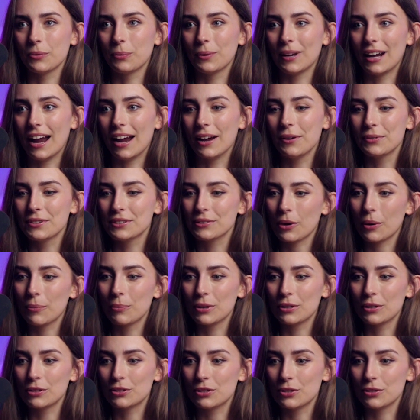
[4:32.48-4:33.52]
when I was
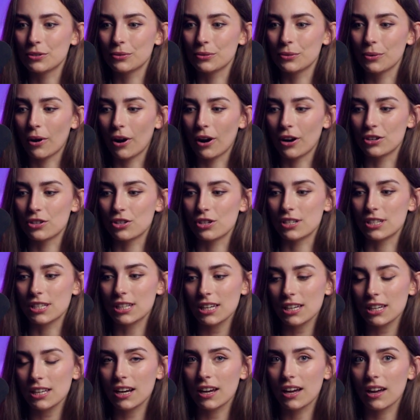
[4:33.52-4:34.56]
coming to
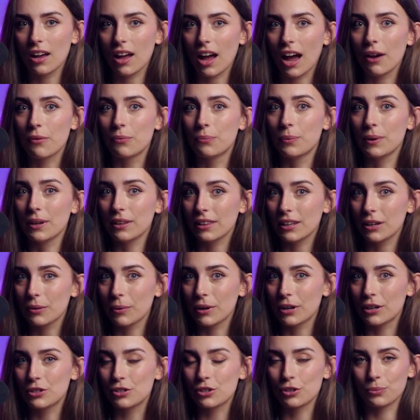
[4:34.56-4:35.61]
Argentina, I really
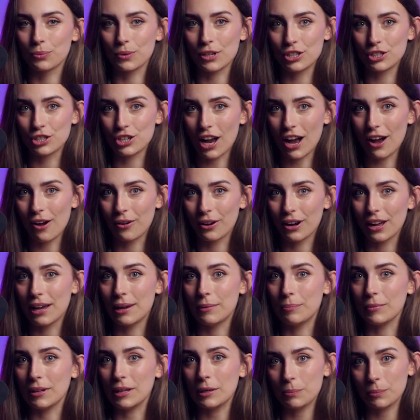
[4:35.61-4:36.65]
wanted to reach out
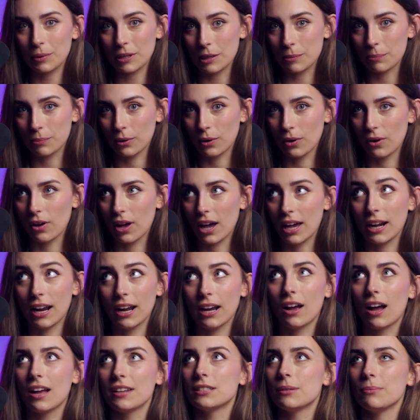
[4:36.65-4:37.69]
and meet people, and I
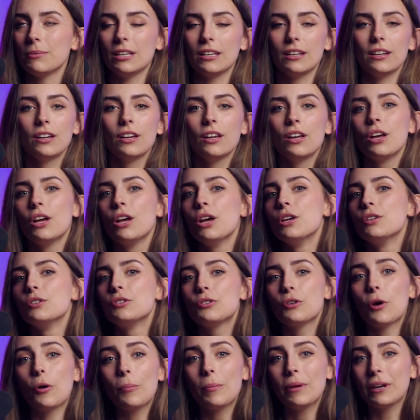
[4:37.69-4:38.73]
got to meet
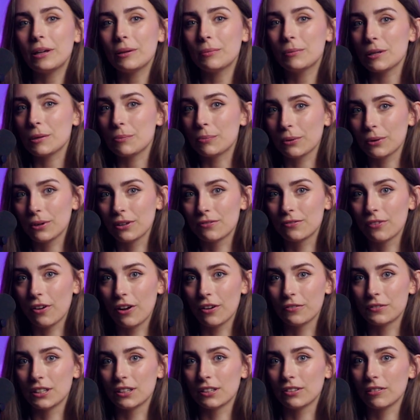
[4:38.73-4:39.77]
so many people
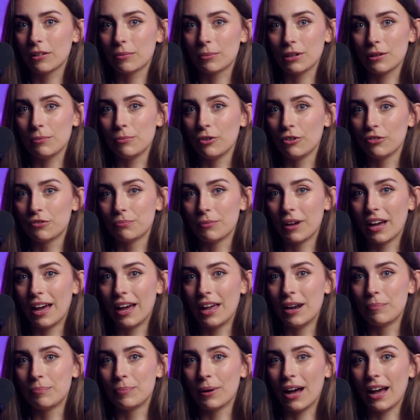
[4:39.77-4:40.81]
involved in the liberty
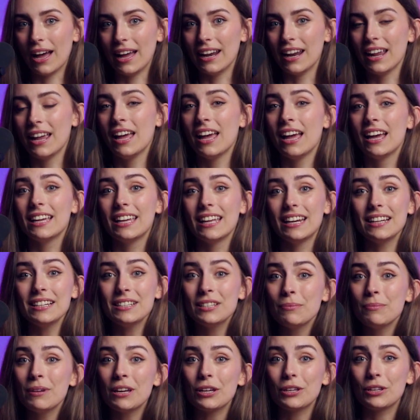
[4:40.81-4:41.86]
movement, but getting
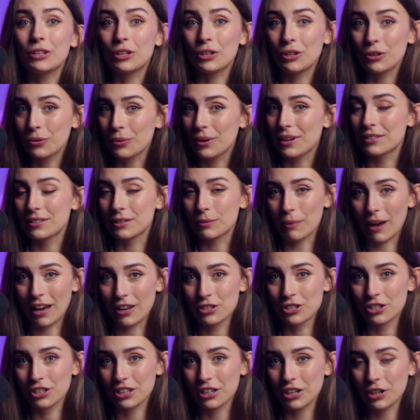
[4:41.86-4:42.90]
to meet you
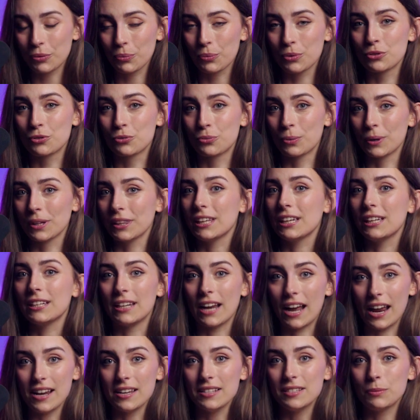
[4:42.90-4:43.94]
especially was really
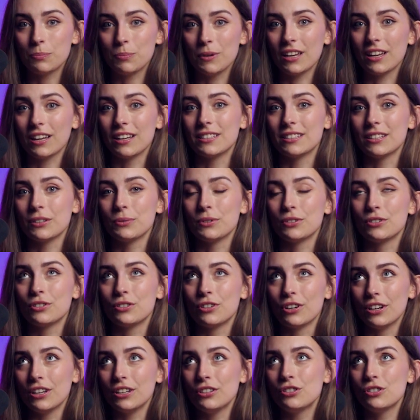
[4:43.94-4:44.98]
nice because it was
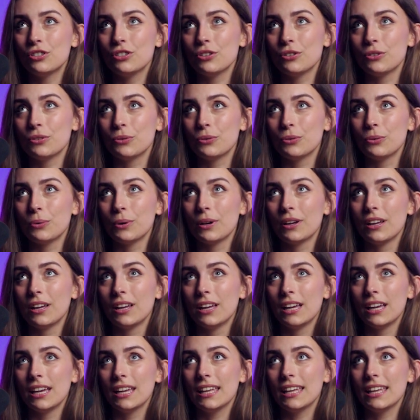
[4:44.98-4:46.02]
good to
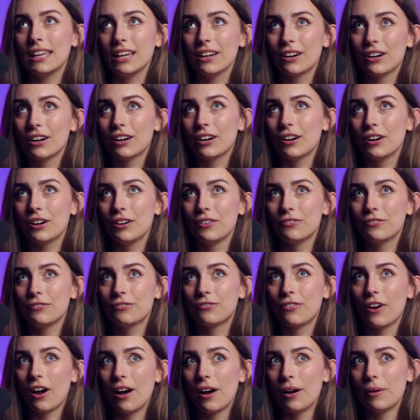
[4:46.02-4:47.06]
hear
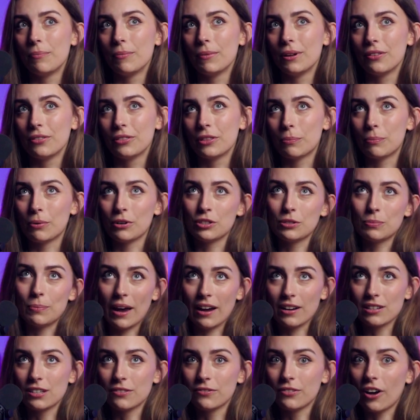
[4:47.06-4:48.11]
from the
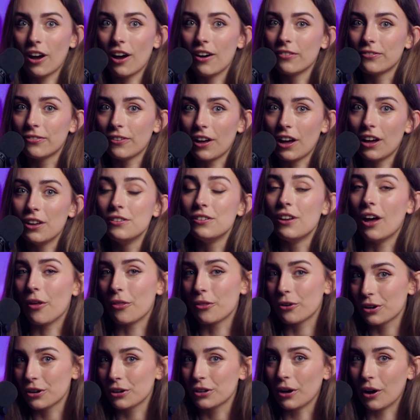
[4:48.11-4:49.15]
perspective of
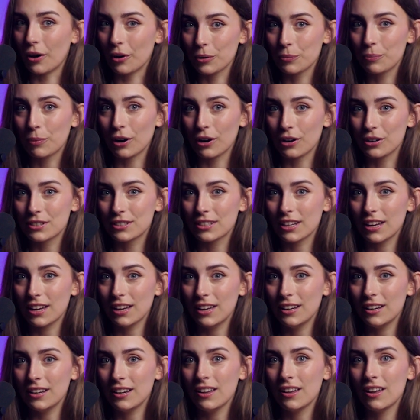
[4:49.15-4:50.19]
another young
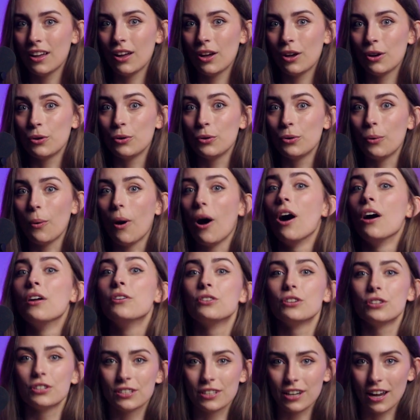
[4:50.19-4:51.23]
person who
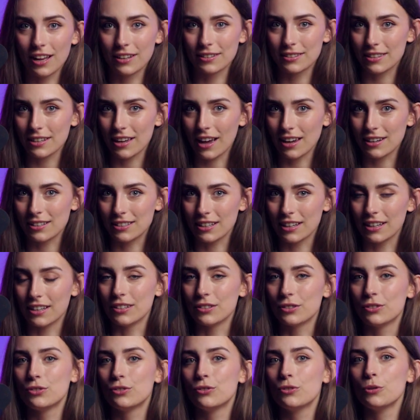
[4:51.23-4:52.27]
understands the
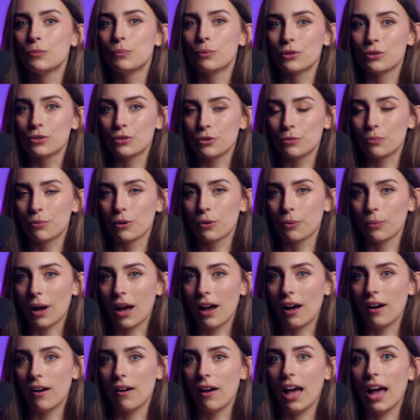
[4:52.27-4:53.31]
ideas super, super
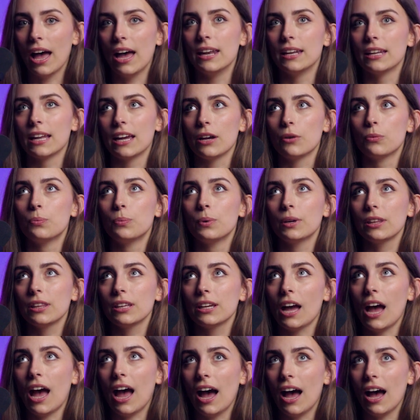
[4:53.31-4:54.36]
well and like really
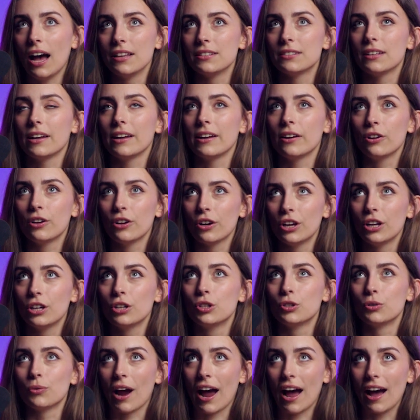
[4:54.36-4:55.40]
has a good
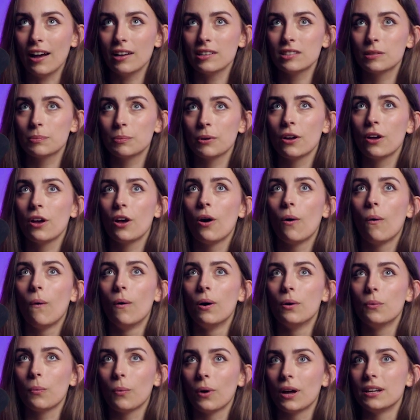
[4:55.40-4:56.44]
grasp
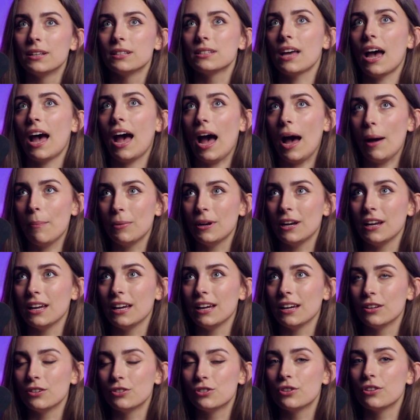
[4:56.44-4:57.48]
on what is
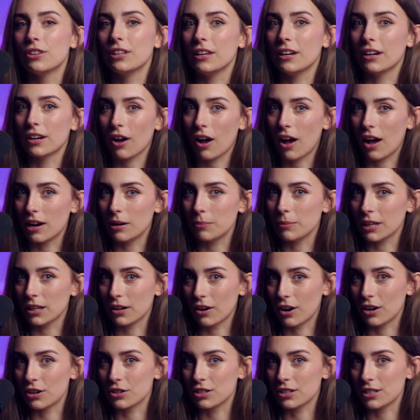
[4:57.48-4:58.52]
happening to the economy in
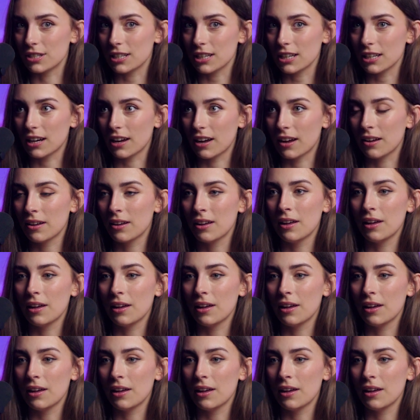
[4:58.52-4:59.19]
Argentina.